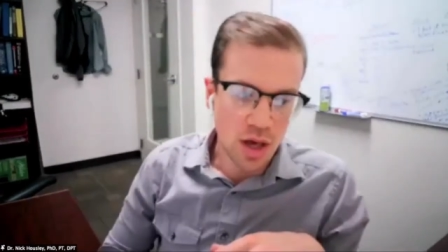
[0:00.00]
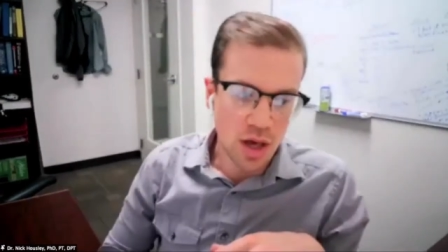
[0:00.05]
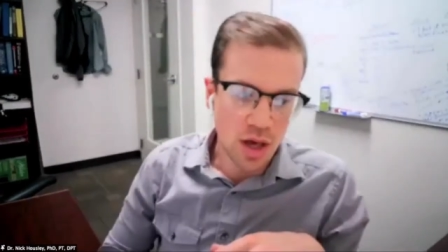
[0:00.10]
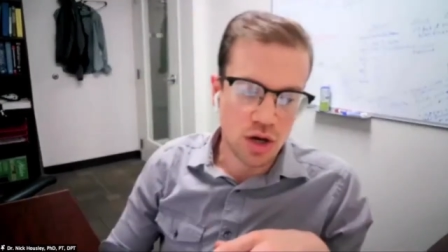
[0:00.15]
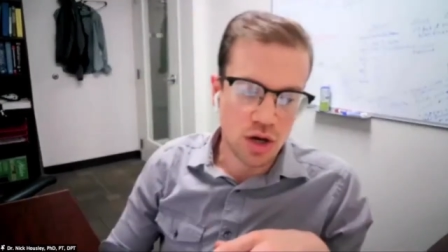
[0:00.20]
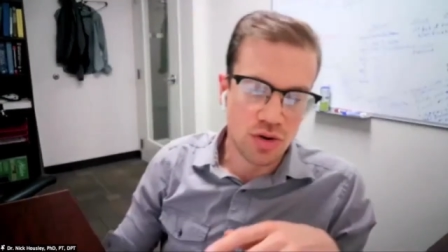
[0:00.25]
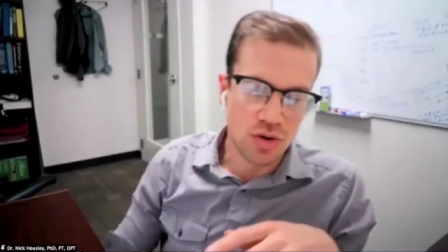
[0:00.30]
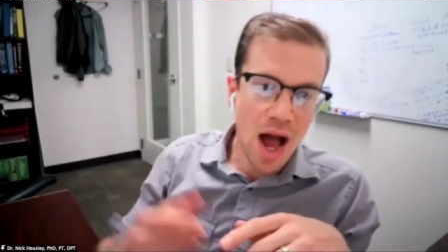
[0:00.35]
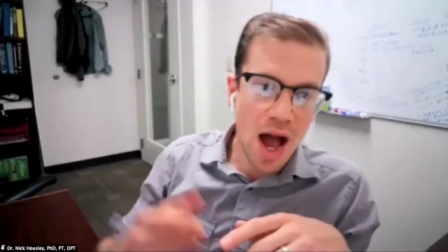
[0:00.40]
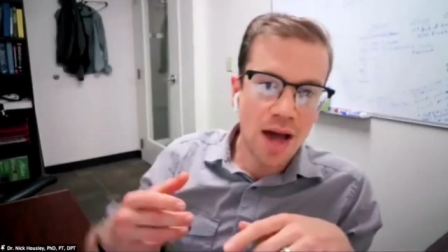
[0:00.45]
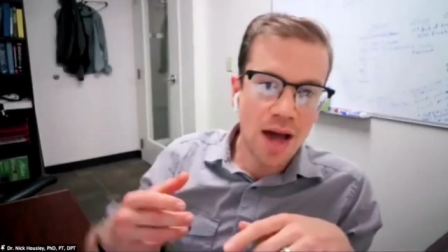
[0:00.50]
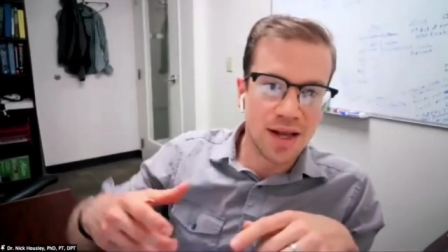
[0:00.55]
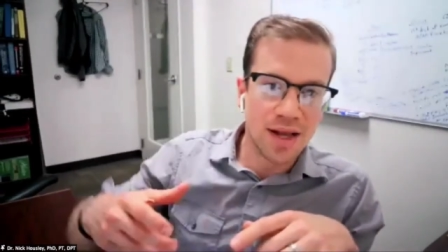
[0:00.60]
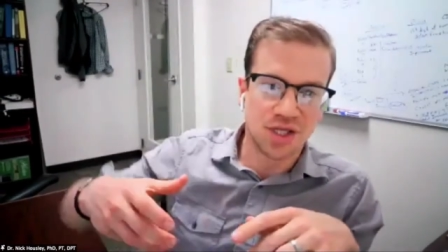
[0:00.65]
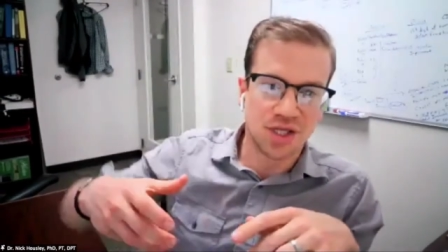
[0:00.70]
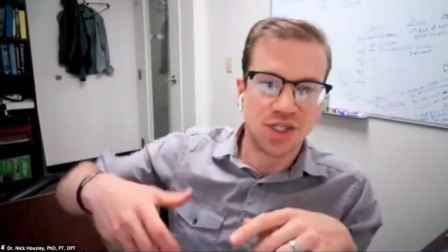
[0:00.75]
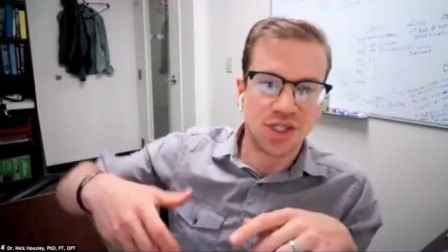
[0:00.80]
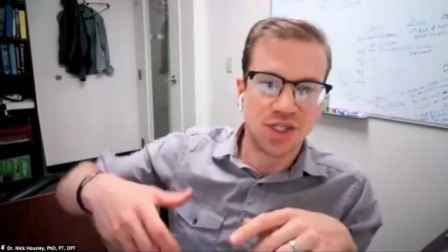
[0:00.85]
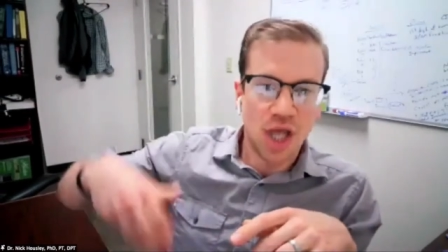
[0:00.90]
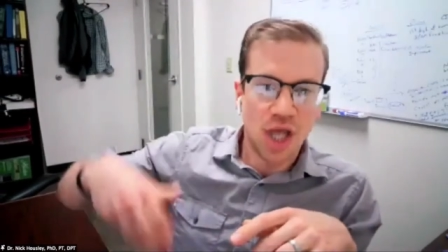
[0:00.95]
you're not
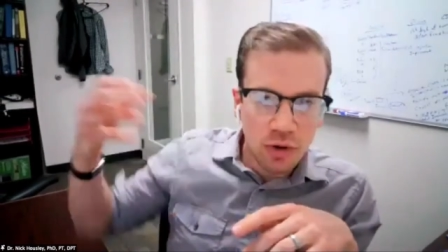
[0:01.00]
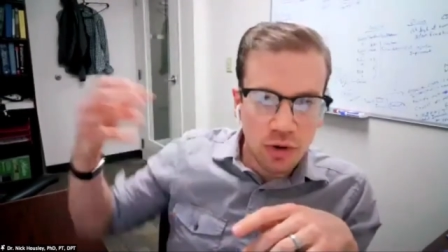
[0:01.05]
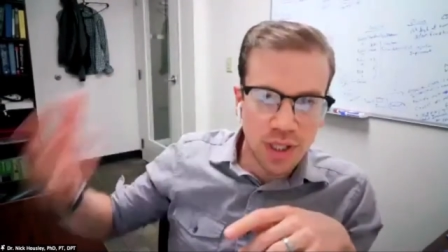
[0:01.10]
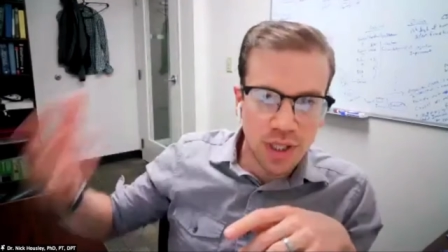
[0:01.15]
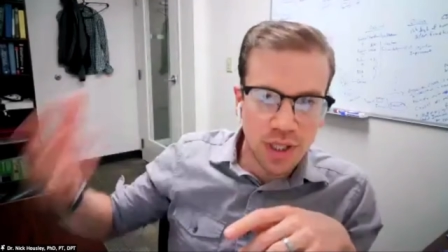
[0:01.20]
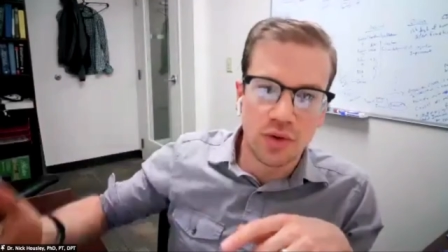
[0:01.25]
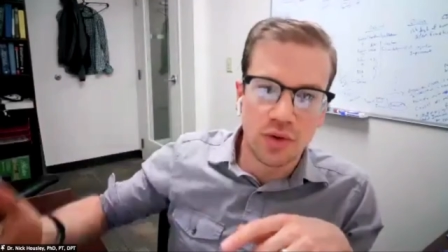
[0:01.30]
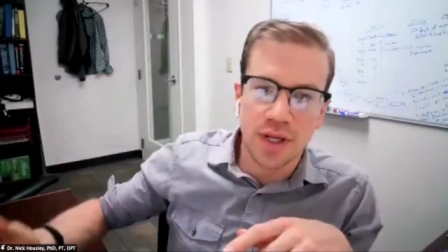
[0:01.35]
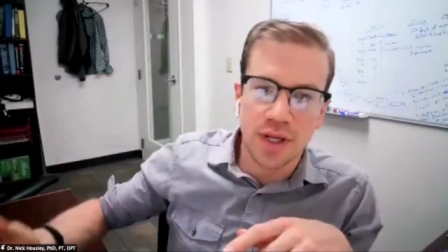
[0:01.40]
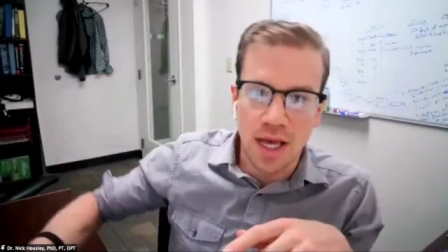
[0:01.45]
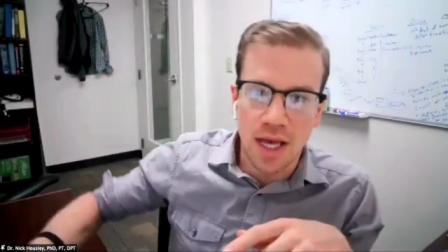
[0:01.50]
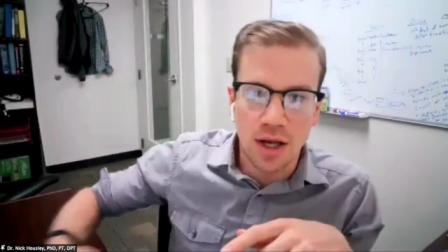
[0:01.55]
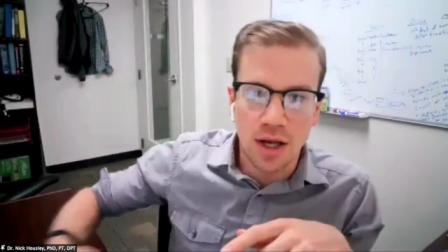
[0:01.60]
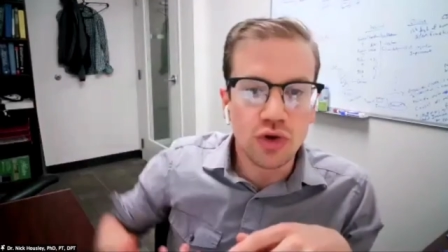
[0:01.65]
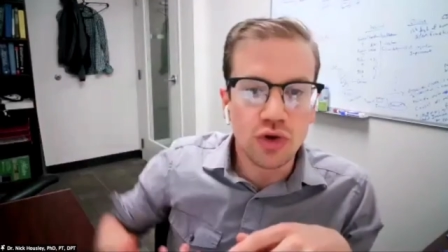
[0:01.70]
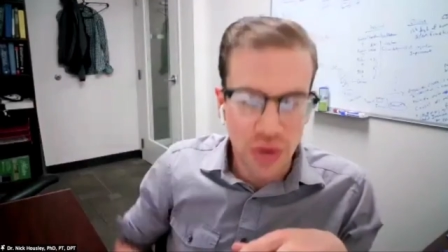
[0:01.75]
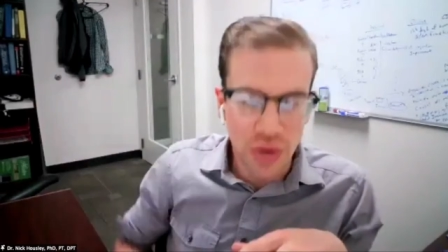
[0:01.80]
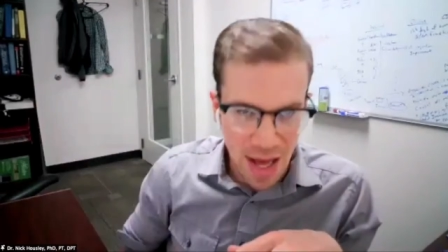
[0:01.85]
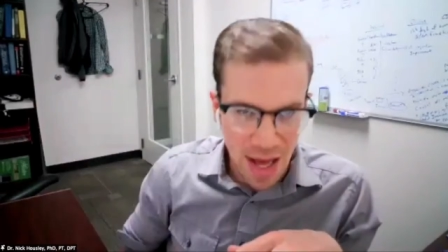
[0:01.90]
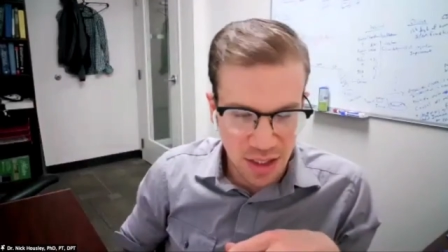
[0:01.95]
necessarily going to get
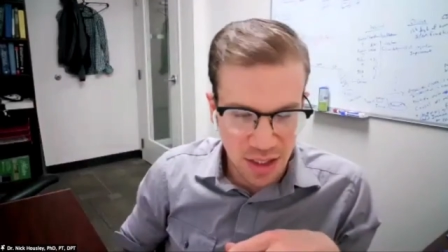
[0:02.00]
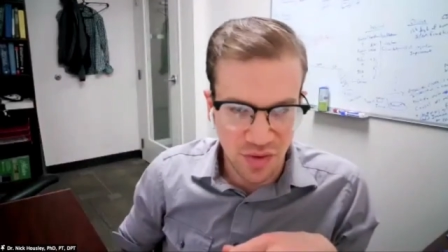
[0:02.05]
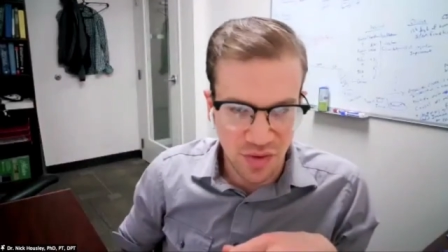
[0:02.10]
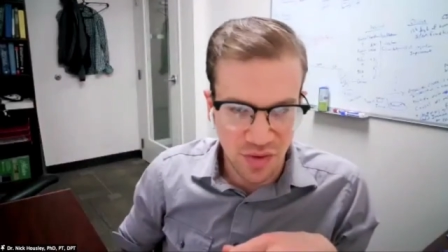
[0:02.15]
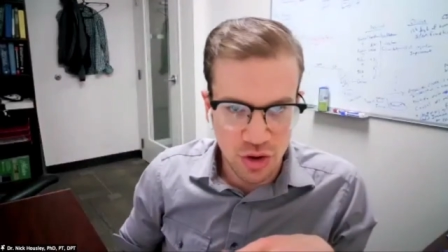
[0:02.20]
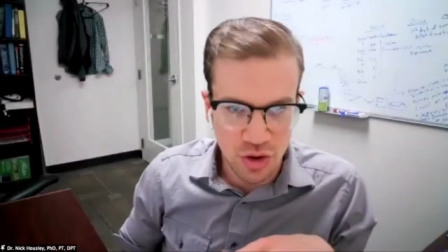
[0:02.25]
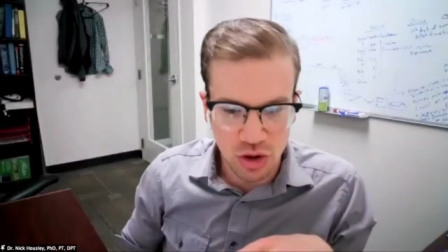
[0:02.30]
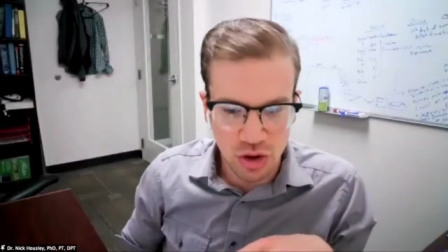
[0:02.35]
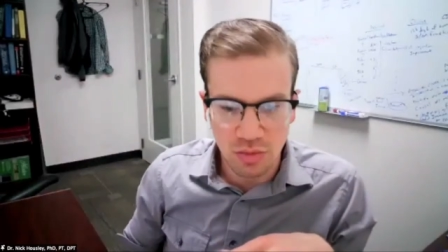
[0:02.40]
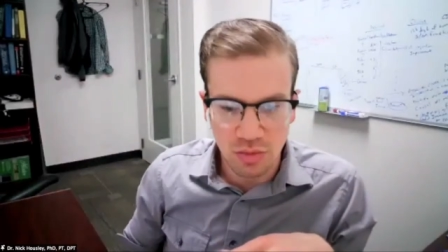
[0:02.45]
glute activation,